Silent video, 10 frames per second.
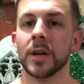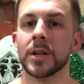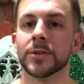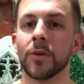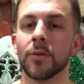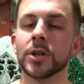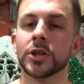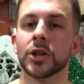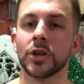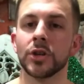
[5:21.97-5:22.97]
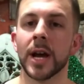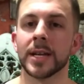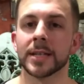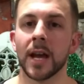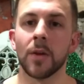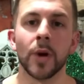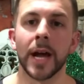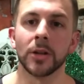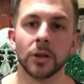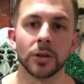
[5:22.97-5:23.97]
So I wanted to show you guys kind of what
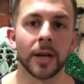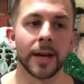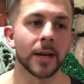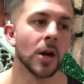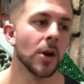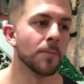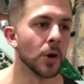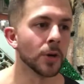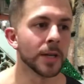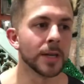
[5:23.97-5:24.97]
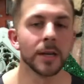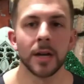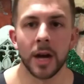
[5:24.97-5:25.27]
I looked like, bulky.